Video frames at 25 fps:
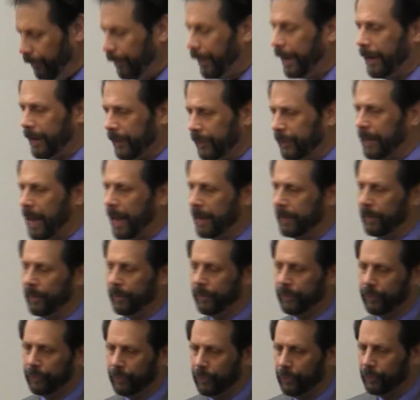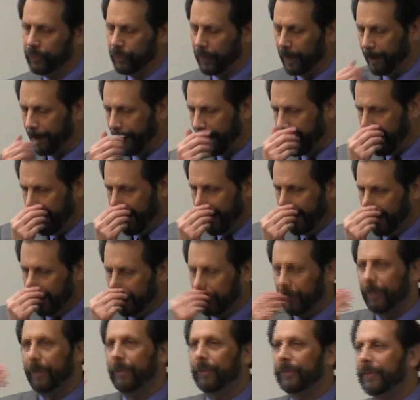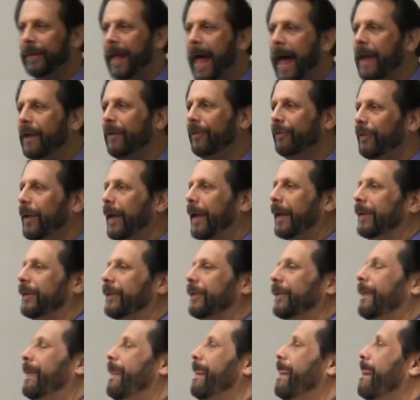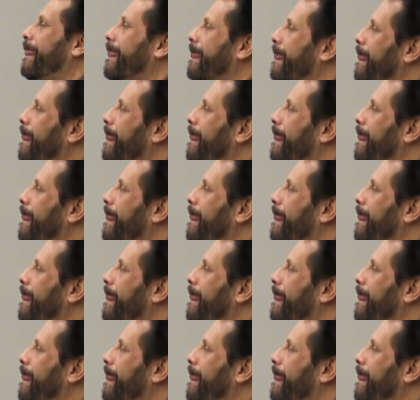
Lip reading: Felix Landau's children. So there's that event,